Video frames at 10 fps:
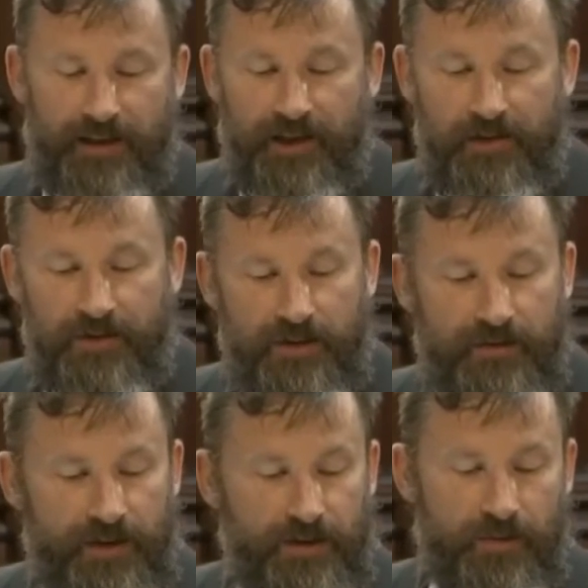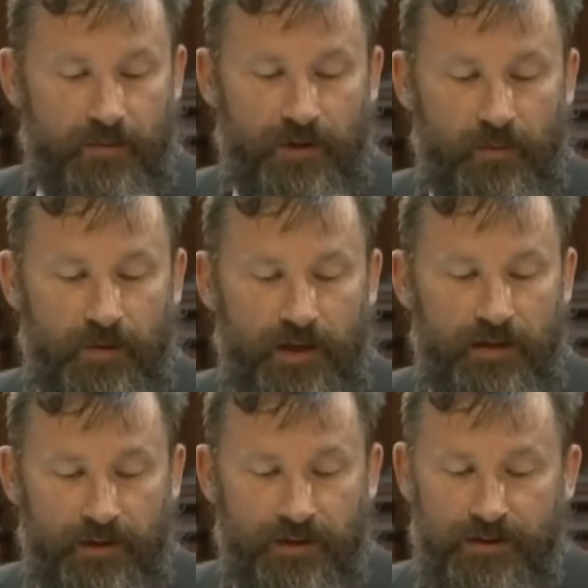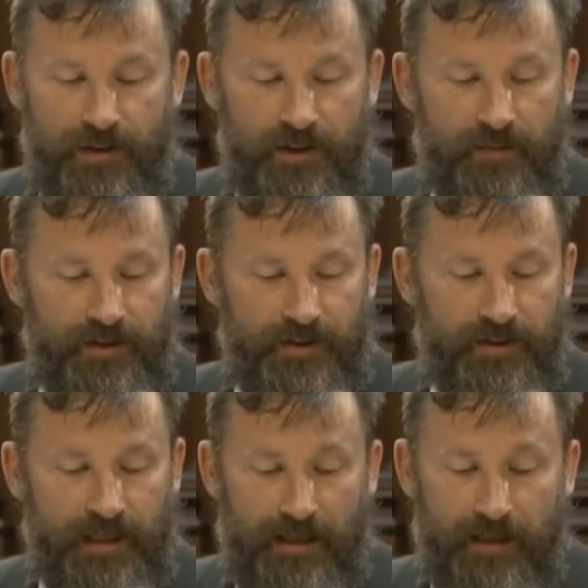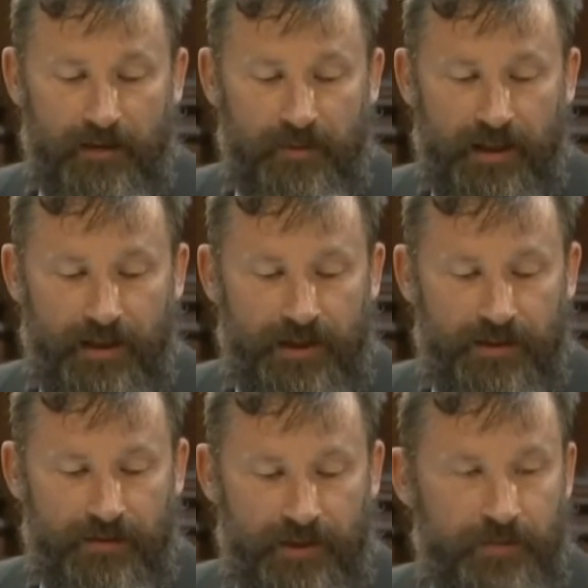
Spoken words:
Thousands of others worldwide have also documented the alarming increase of these